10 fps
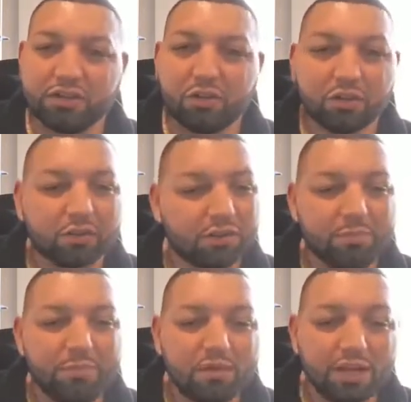your
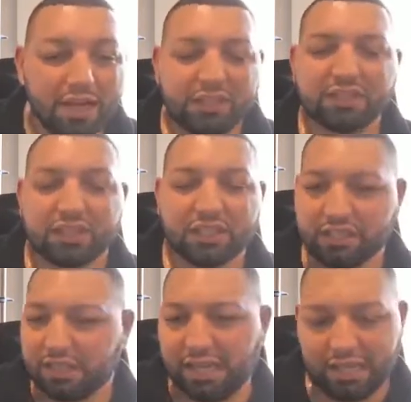
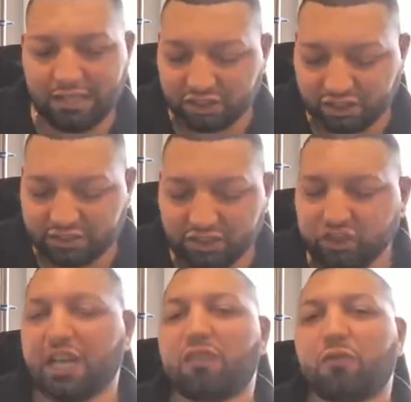communication, just in
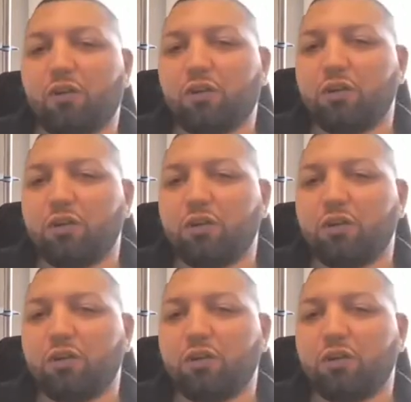general,